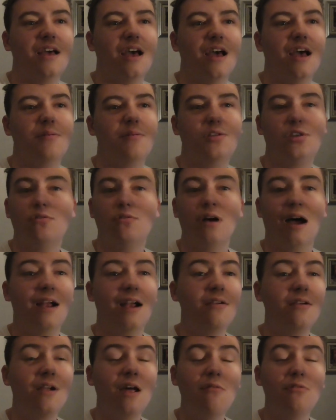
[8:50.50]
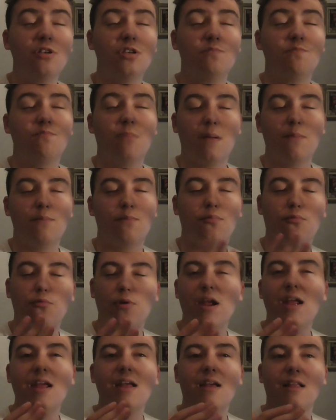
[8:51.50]
a do I don't know, just like
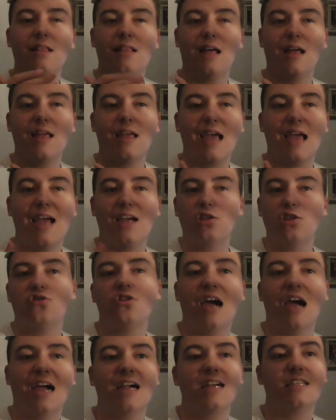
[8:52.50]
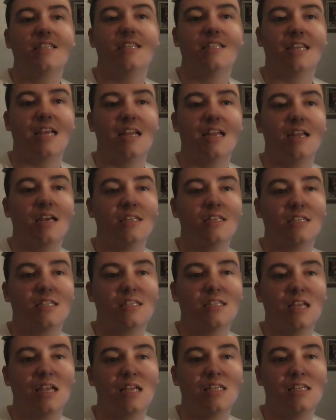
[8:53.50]
bring like extra actors in as
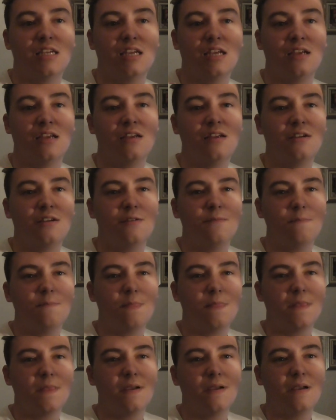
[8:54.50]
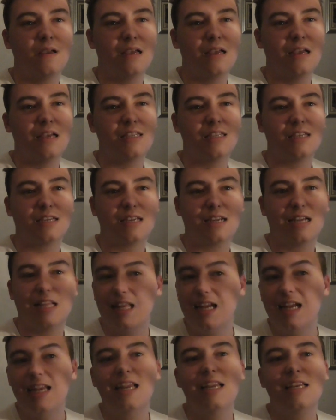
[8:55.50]
a as a as a
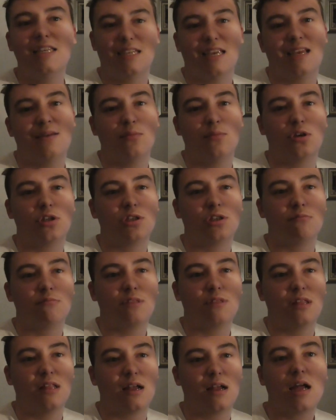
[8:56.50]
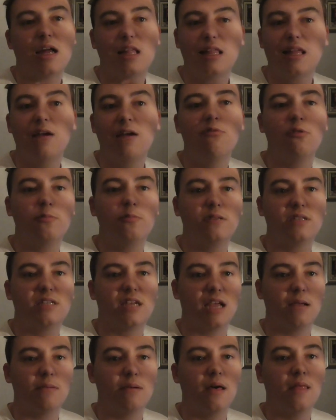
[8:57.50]
cleaning team or something like a clear up
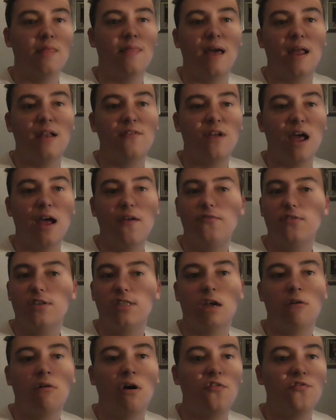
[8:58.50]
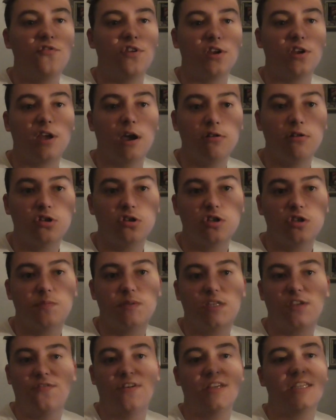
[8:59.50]
team, and then every so often go to a
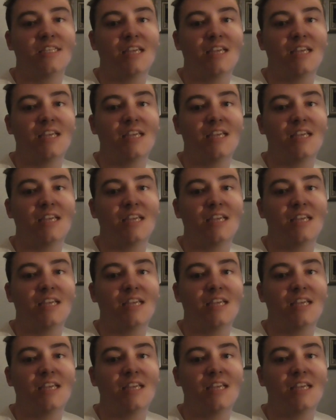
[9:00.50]
specific